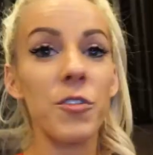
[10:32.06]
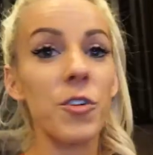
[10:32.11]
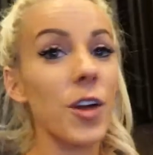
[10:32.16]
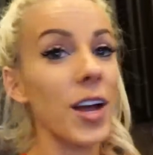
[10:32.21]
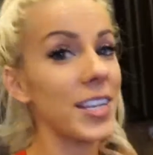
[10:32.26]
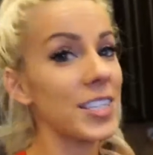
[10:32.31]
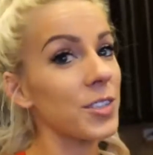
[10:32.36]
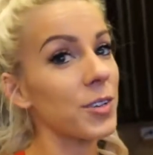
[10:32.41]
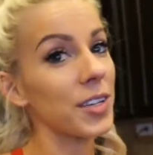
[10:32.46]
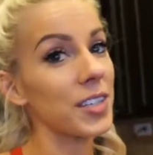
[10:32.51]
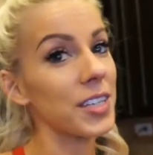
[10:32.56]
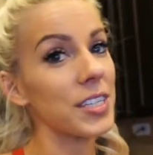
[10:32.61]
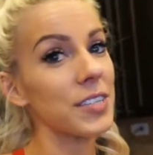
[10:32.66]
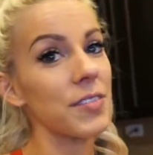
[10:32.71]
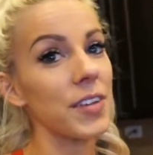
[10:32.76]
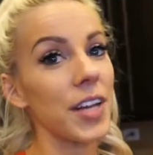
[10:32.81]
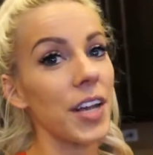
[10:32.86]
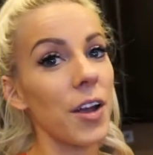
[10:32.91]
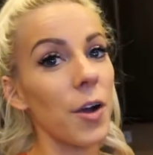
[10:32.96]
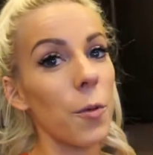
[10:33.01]
If you guys like this
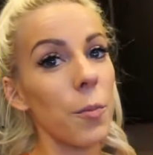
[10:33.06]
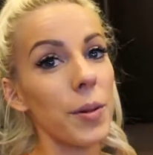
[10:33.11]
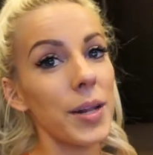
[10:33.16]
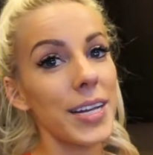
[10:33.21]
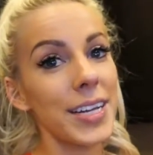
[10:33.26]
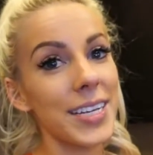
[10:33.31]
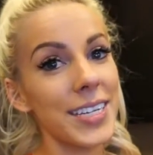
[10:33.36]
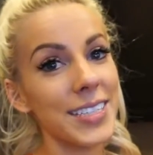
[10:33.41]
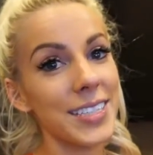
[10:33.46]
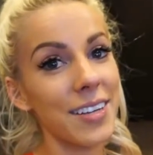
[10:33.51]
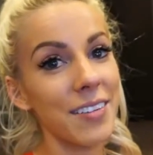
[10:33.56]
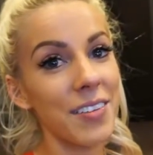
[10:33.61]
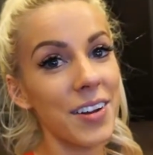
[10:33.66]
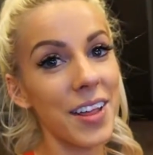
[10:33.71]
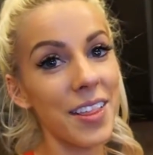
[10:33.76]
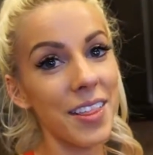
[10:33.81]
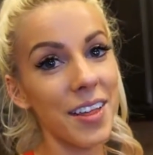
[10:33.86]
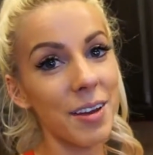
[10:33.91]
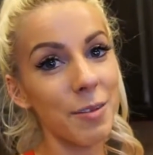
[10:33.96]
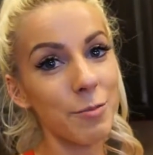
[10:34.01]
video, please give it a
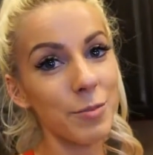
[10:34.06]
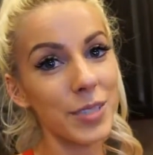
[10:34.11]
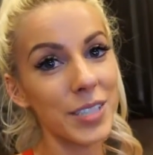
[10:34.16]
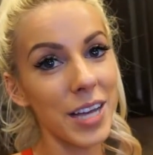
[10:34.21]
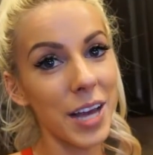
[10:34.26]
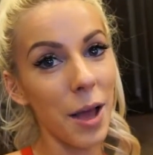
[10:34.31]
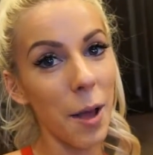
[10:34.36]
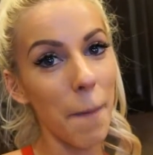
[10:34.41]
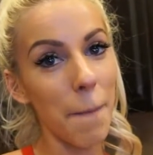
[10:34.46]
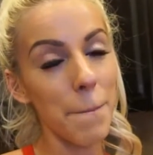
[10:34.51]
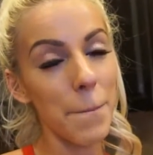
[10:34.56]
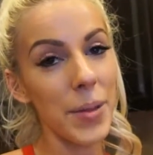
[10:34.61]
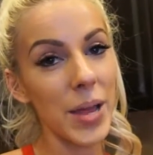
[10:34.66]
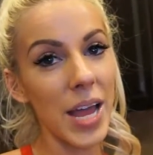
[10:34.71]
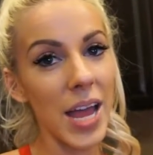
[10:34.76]
thumbs up.